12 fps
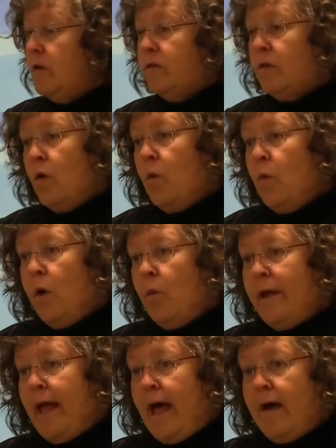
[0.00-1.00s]
So what
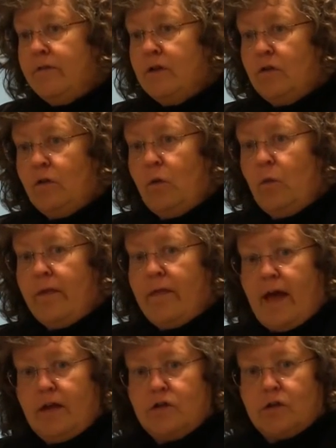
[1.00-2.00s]
we have to do with
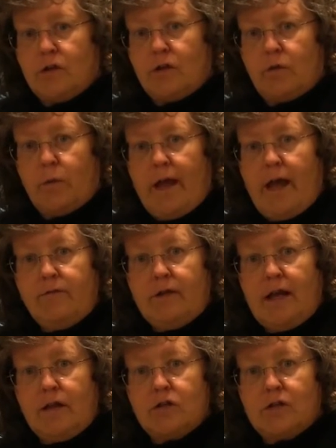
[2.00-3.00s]
Agile is we have to
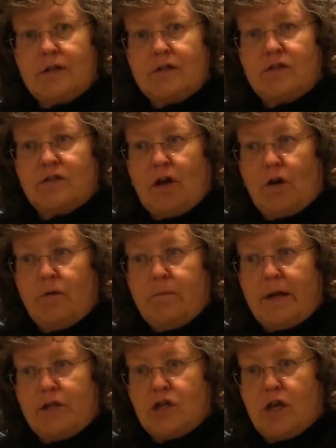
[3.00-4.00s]
actually start
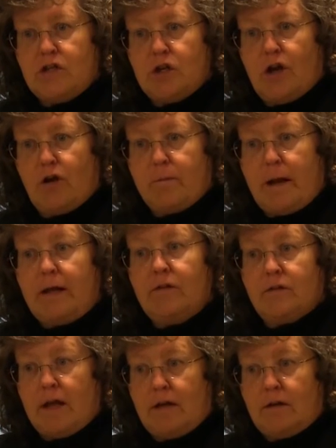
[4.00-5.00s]
by changing our
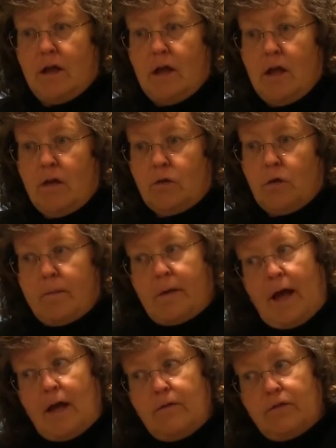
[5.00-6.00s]
mindset. So I'm
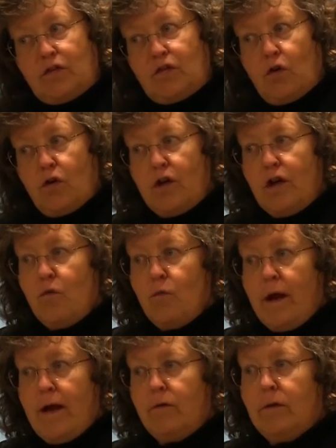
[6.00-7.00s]
kind of skirting
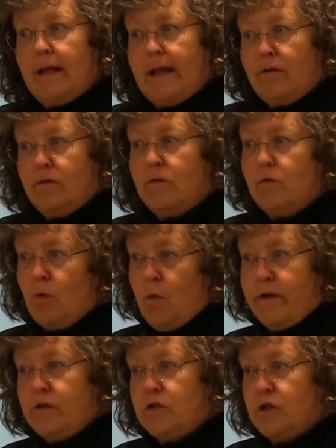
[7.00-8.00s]
around Lance's
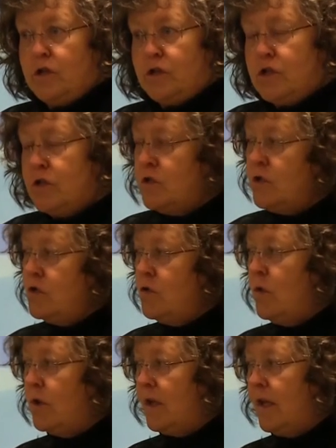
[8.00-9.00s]
question just to
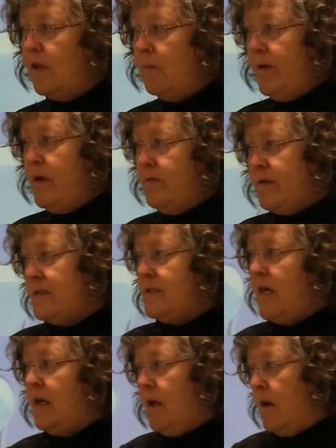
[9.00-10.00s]
do a little bit of a
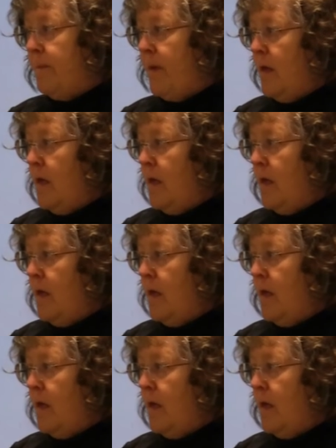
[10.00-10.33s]
setup